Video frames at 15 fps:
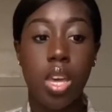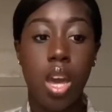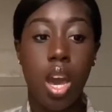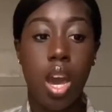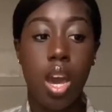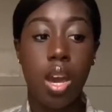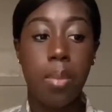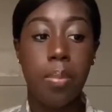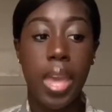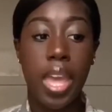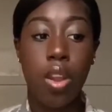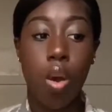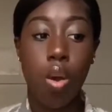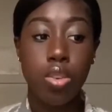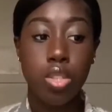Um,
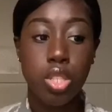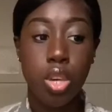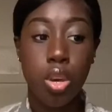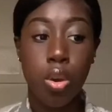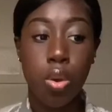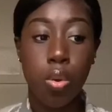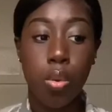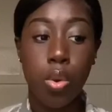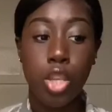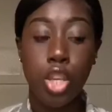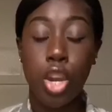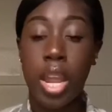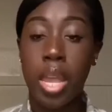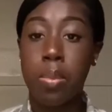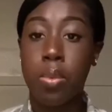and also
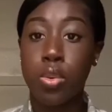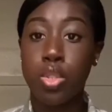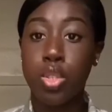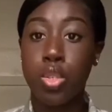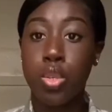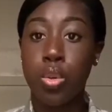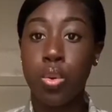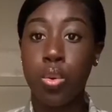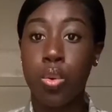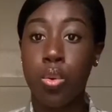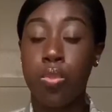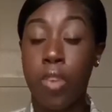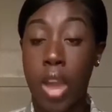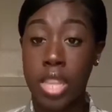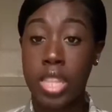you're able to
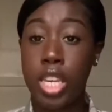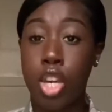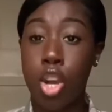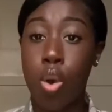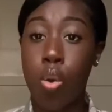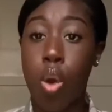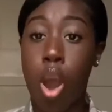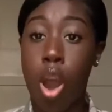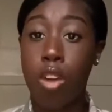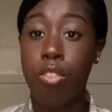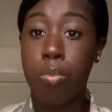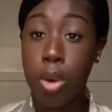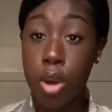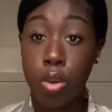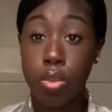finally go
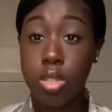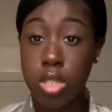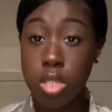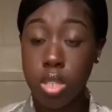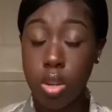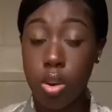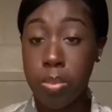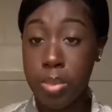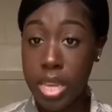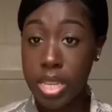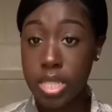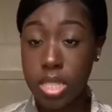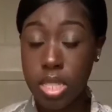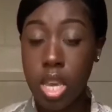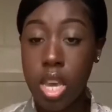off post or
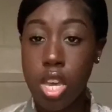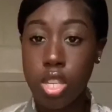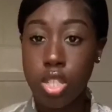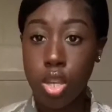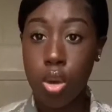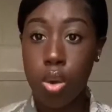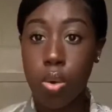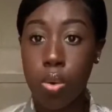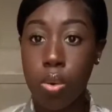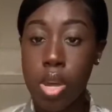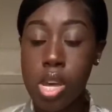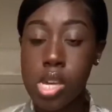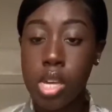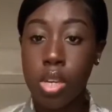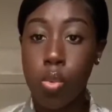base. So
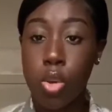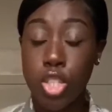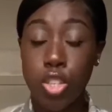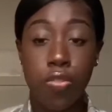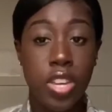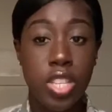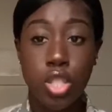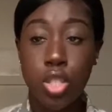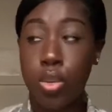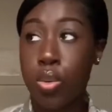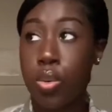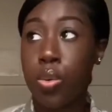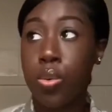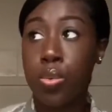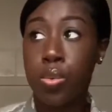once you're in phase
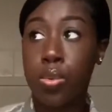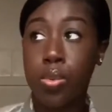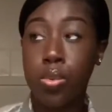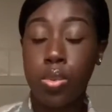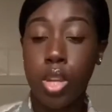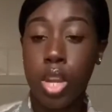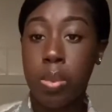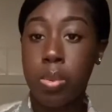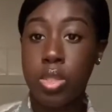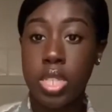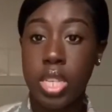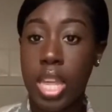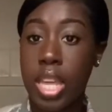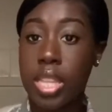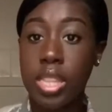two, you're able
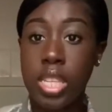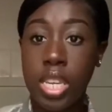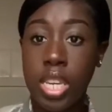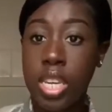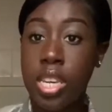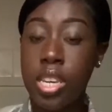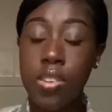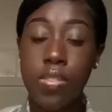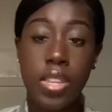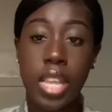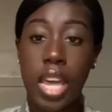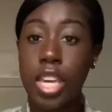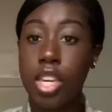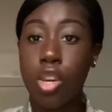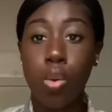to like leave and
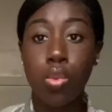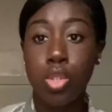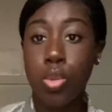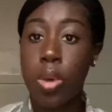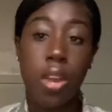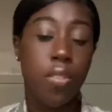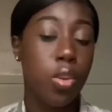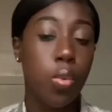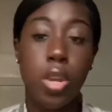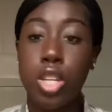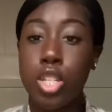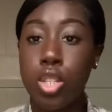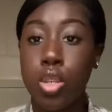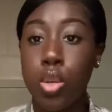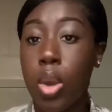like go do whatever you want
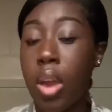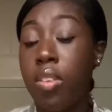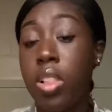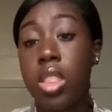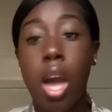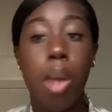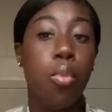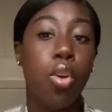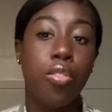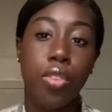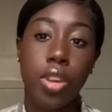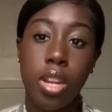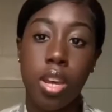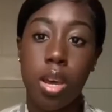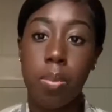to do. You have a lot more
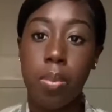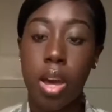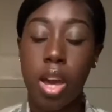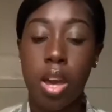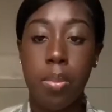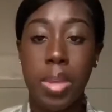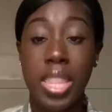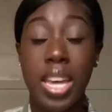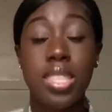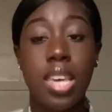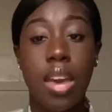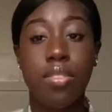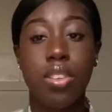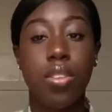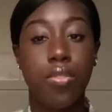freedom. Um, and that's
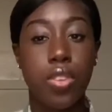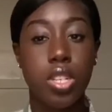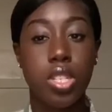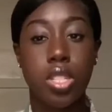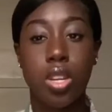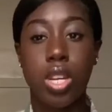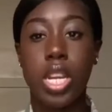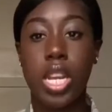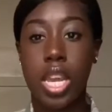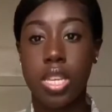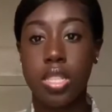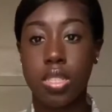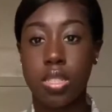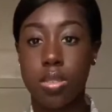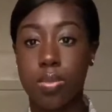after the first 30
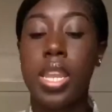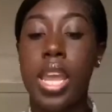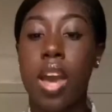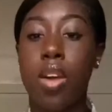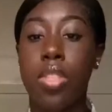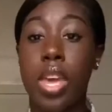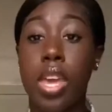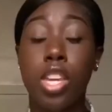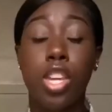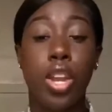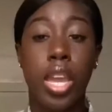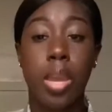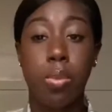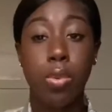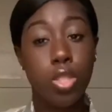days. Now that you're
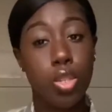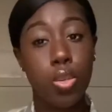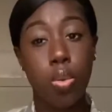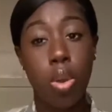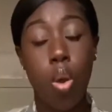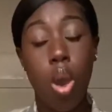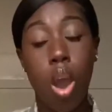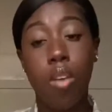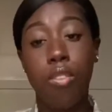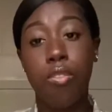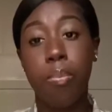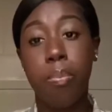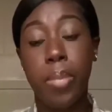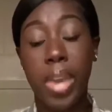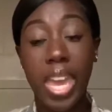able to go
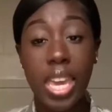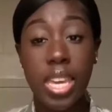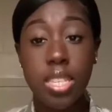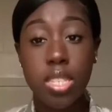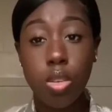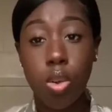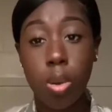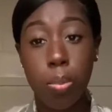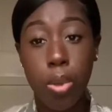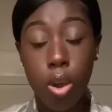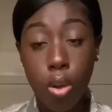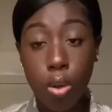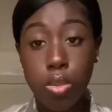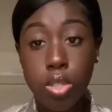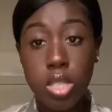off base or
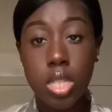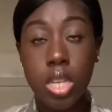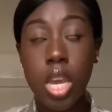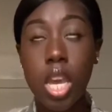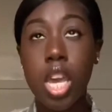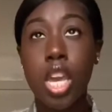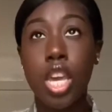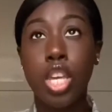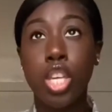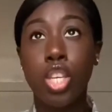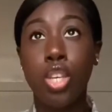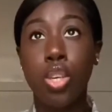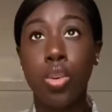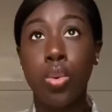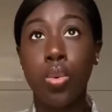post,
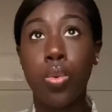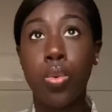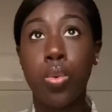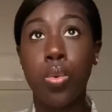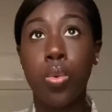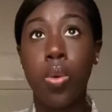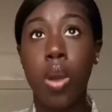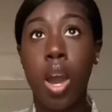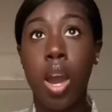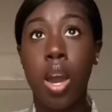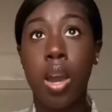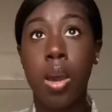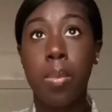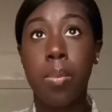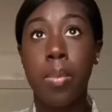you um,
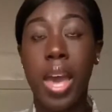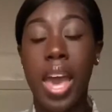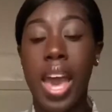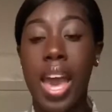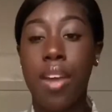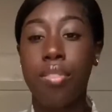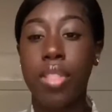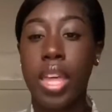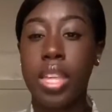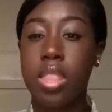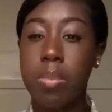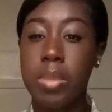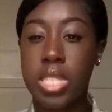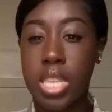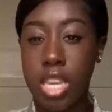have like
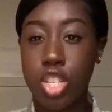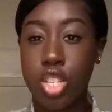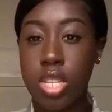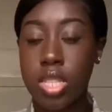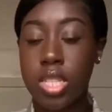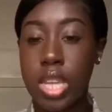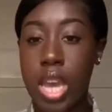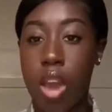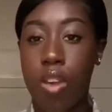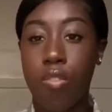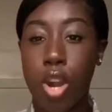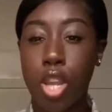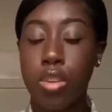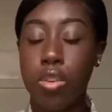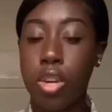limitations to how
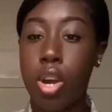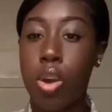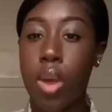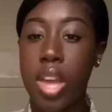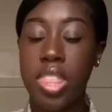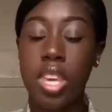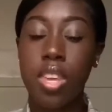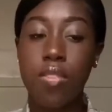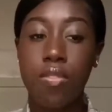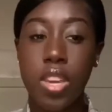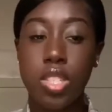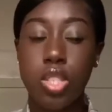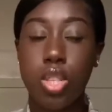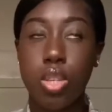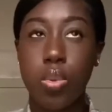far you can go. I think in
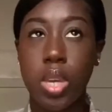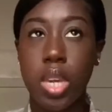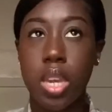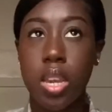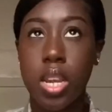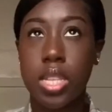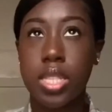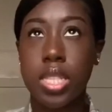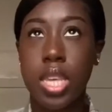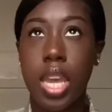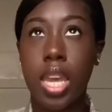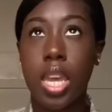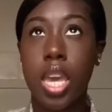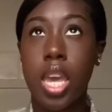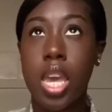phase two here, it's
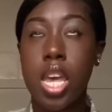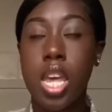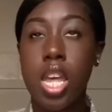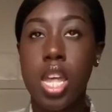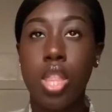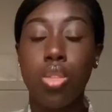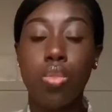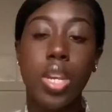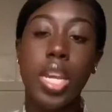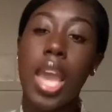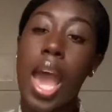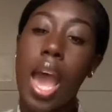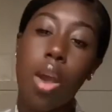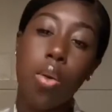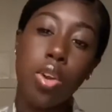like three
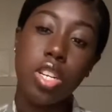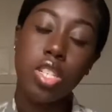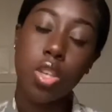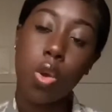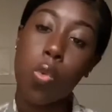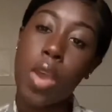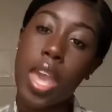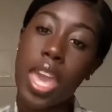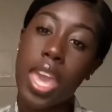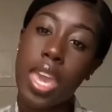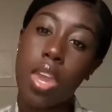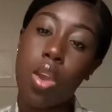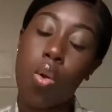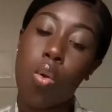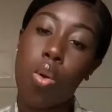hours away
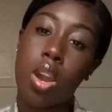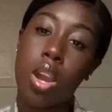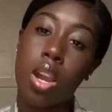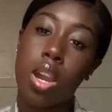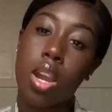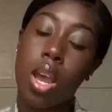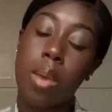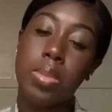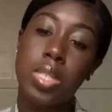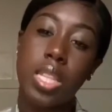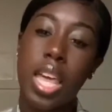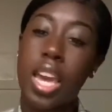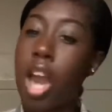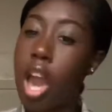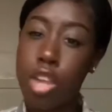or up to
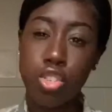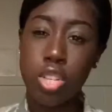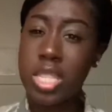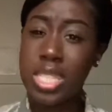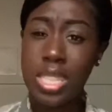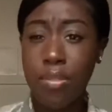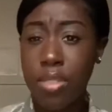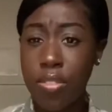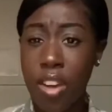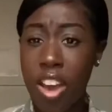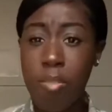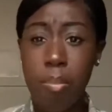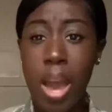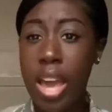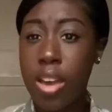like
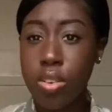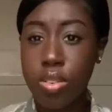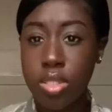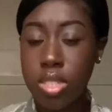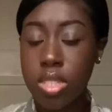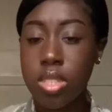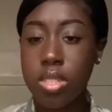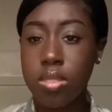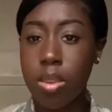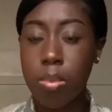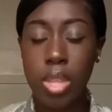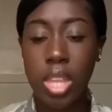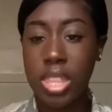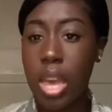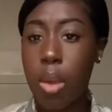175 miles,
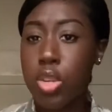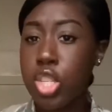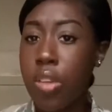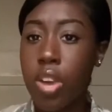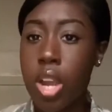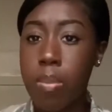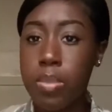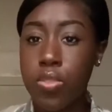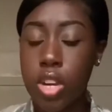something like that, whichever comes